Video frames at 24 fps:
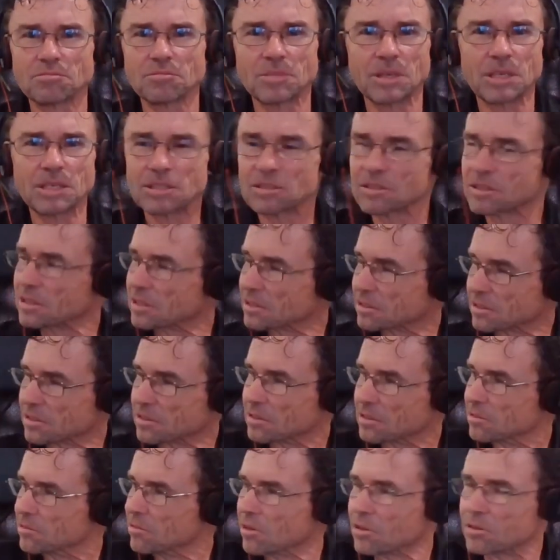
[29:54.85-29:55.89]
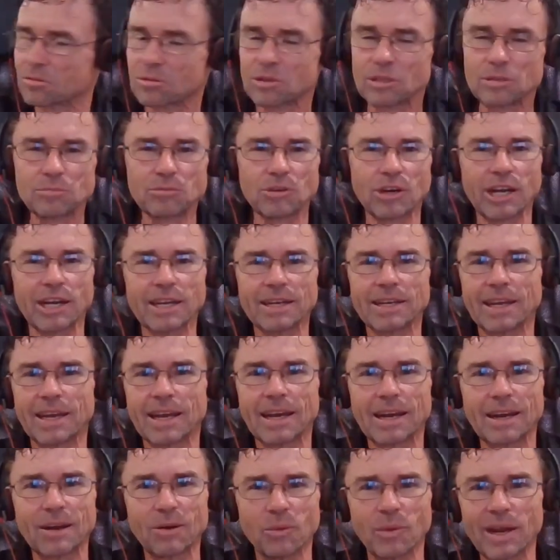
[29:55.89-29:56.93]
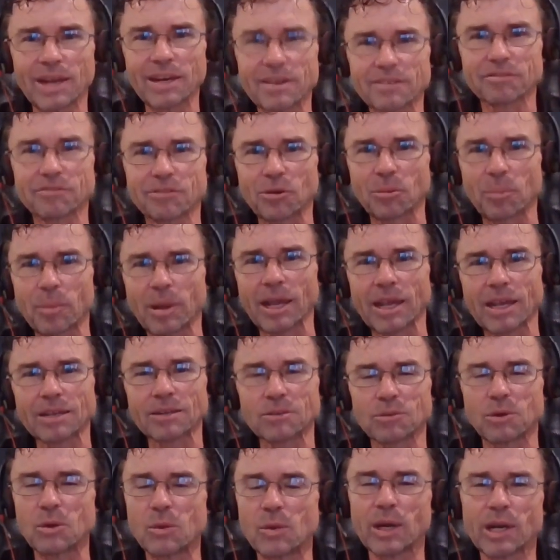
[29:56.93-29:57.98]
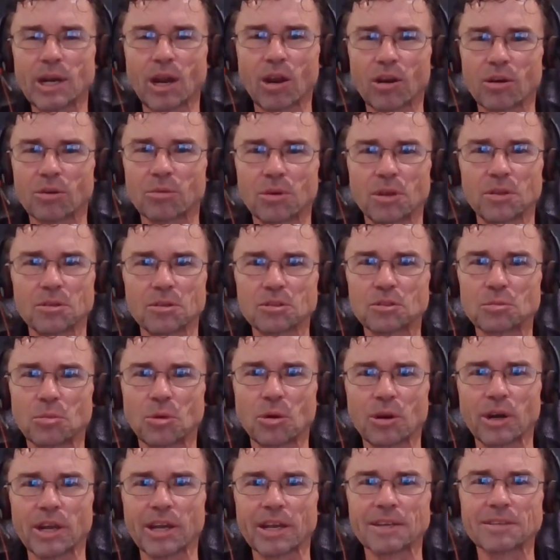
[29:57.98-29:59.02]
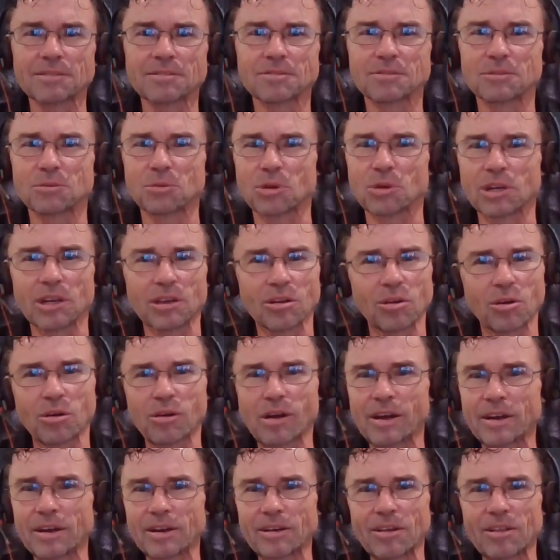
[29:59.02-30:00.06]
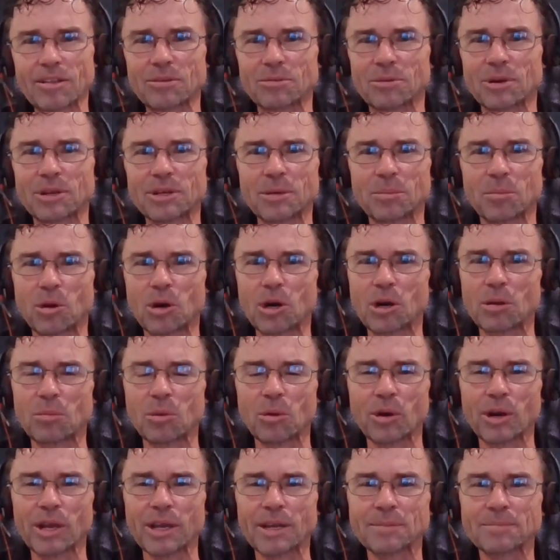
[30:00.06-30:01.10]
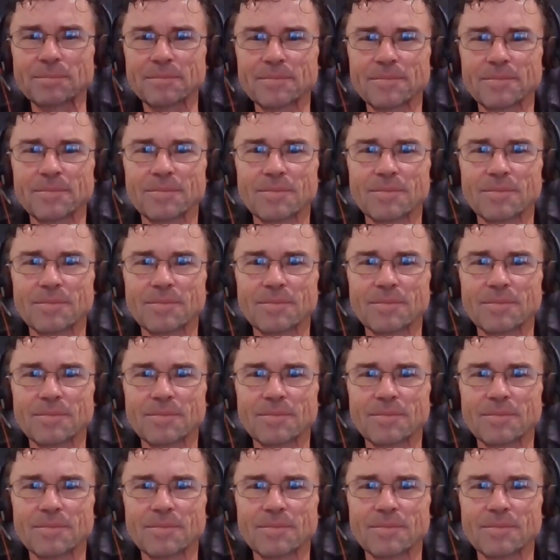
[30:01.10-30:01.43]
He's he's in the other room right now waiting for me. We went on a run this morning. We're going to go on another run tomorrow morning.